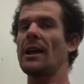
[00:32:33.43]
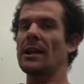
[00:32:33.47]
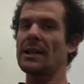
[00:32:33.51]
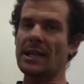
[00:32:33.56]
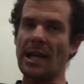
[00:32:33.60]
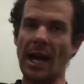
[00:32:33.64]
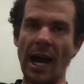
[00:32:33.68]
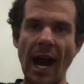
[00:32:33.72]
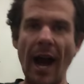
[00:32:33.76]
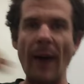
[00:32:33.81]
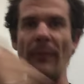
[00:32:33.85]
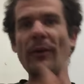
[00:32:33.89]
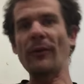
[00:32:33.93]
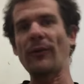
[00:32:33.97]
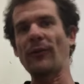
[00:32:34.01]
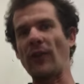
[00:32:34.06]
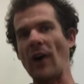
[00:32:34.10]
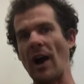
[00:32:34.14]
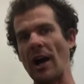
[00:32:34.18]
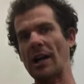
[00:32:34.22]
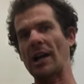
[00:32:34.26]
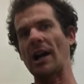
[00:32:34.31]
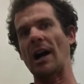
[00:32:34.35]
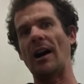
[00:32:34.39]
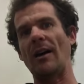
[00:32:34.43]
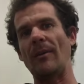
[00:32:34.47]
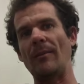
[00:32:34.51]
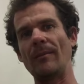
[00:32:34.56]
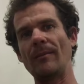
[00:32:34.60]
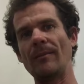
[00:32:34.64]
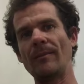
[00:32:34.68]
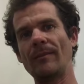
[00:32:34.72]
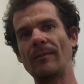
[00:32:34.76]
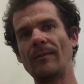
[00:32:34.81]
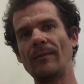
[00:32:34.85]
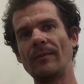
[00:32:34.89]
carb the fuck
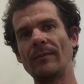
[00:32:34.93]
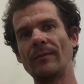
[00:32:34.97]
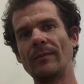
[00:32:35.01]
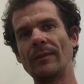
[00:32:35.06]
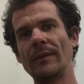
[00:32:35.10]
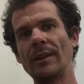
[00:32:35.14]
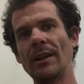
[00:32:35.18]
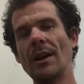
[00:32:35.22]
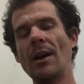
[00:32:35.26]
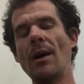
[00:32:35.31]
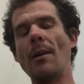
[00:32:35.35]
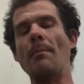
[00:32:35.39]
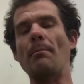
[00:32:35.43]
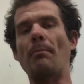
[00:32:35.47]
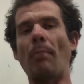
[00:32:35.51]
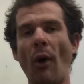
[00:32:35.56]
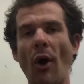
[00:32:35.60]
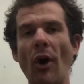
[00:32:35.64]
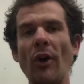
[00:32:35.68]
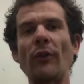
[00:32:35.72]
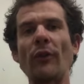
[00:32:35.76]
up. Burn